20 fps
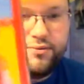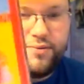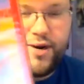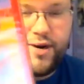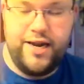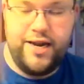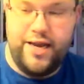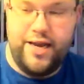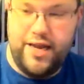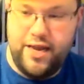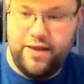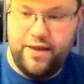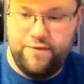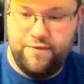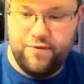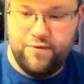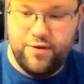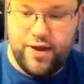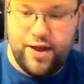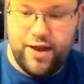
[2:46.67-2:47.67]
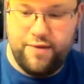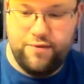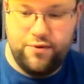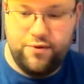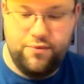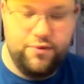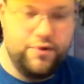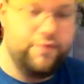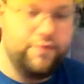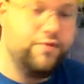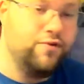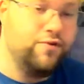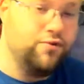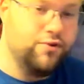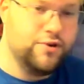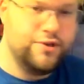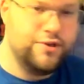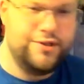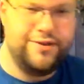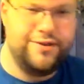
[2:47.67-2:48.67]
rated E for everyone, of
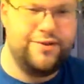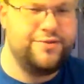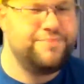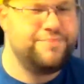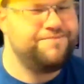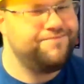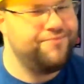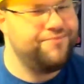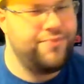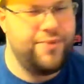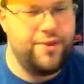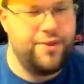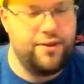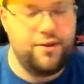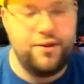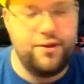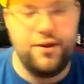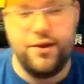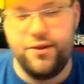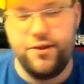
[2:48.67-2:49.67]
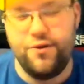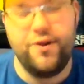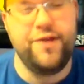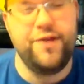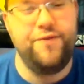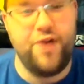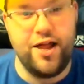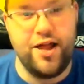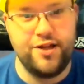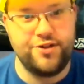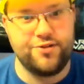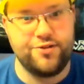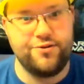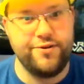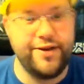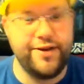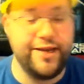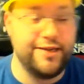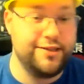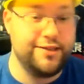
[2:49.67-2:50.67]
course. There's the only violence you're
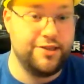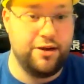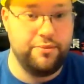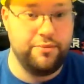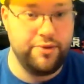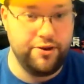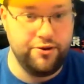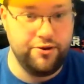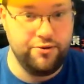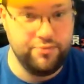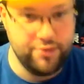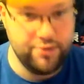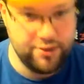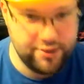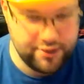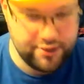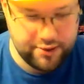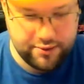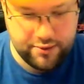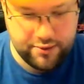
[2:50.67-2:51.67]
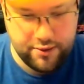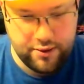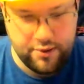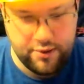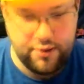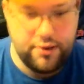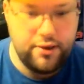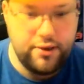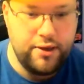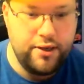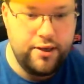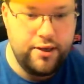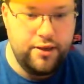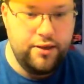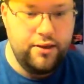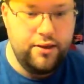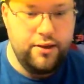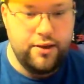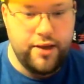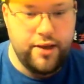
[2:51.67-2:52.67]
going to get a Stomping Goombas.
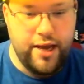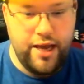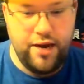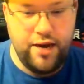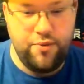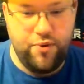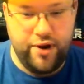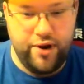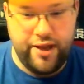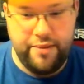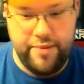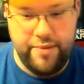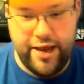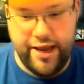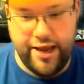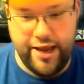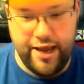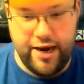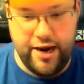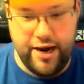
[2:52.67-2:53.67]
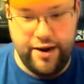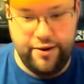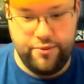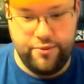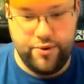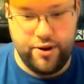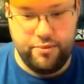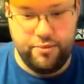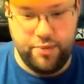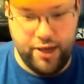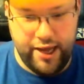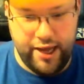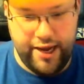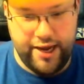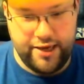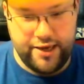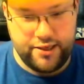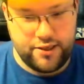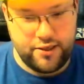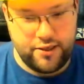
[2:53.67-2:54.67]
Anyone can make it, anyone can play
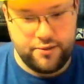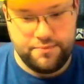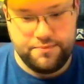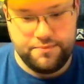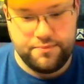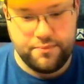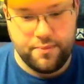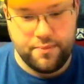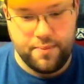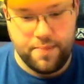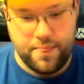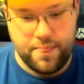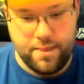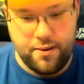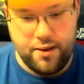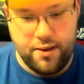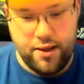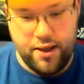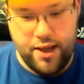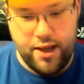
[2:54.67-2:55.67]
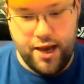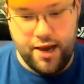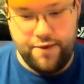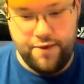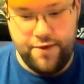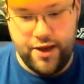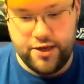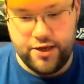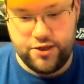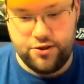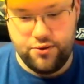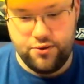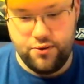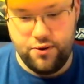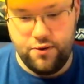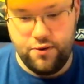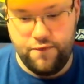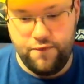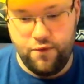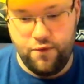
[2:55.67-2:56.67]
it. Advance
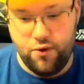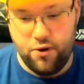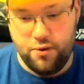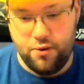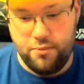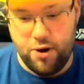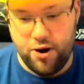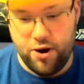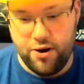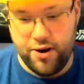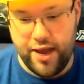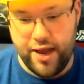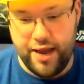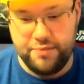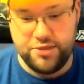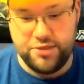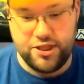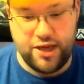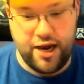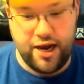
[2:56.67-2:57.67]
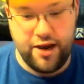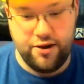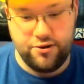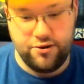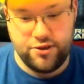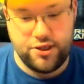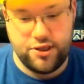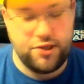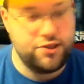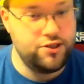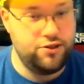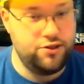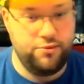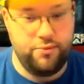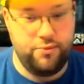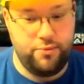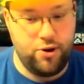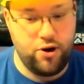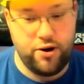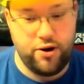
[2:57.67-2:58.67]
through four Mario game styles.
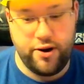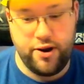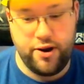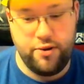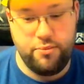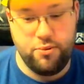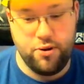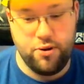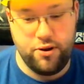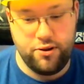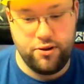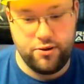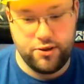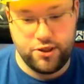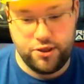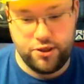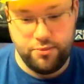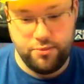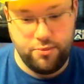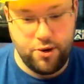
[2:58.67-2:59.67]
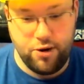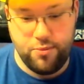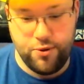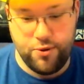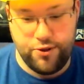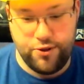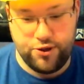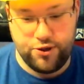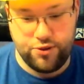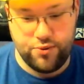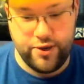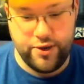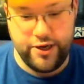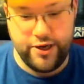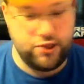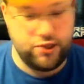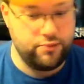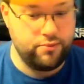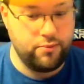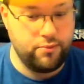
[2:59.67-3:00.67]
Super Mario Brothers, Super Mario Brothers 3,
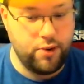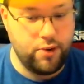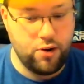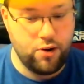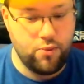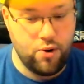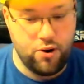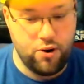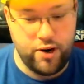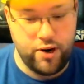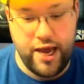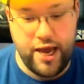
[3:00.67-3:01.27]
Super Mario World,